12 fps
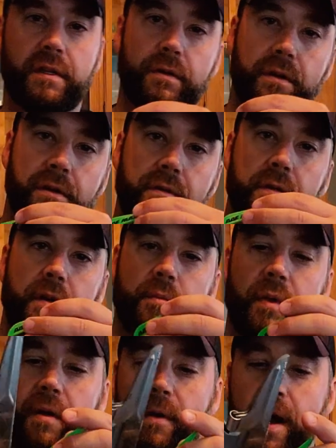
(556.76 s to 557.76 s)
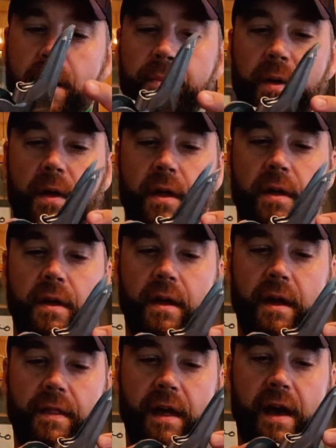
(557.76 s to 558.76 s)
logo of my wrap.
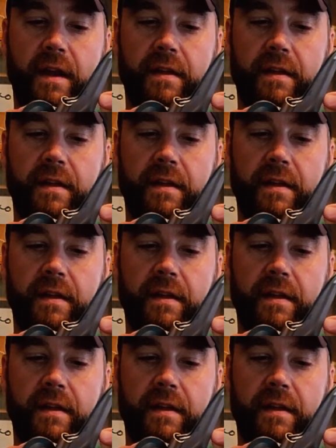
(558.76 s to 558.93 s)
And that